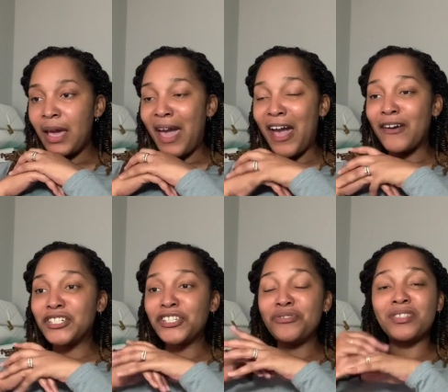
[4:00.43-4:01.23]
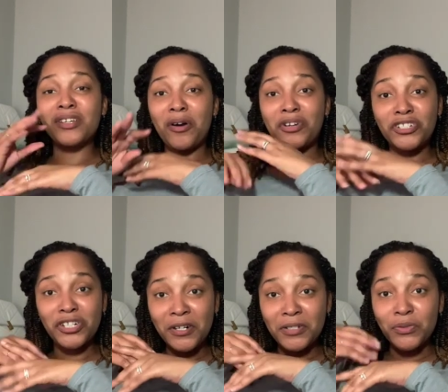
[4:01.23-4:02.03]
how she used to go to
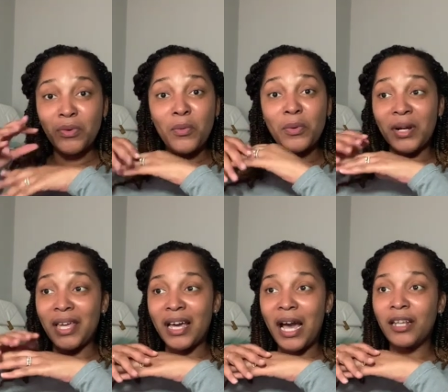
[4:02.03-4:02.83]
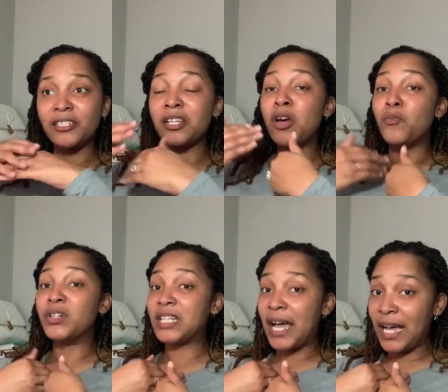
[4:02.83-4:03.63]
church when we were in college, which
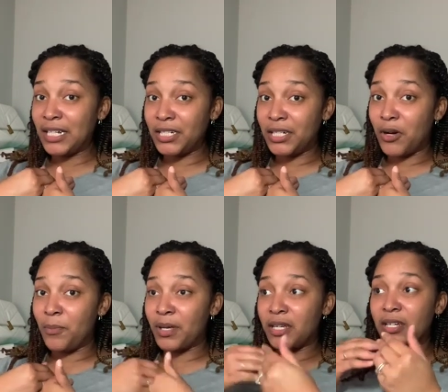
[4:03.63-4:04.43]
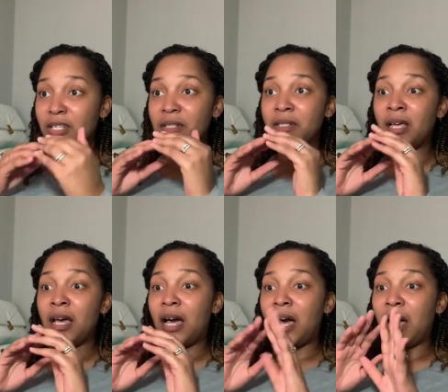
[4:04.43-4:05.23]
I didn't know because
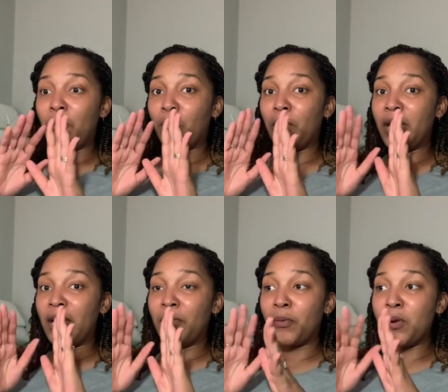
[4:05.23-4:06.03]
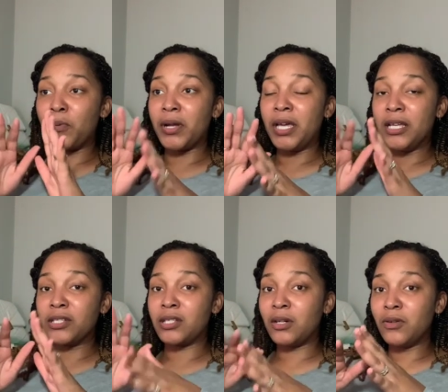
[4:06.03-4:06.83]
when we were in
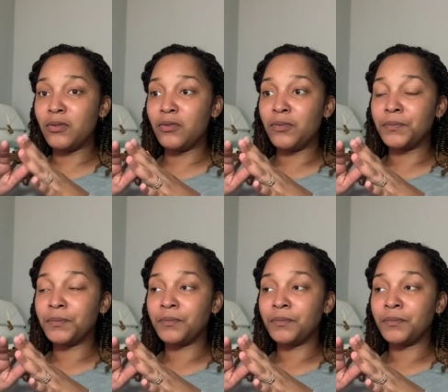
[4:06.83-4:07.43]
school,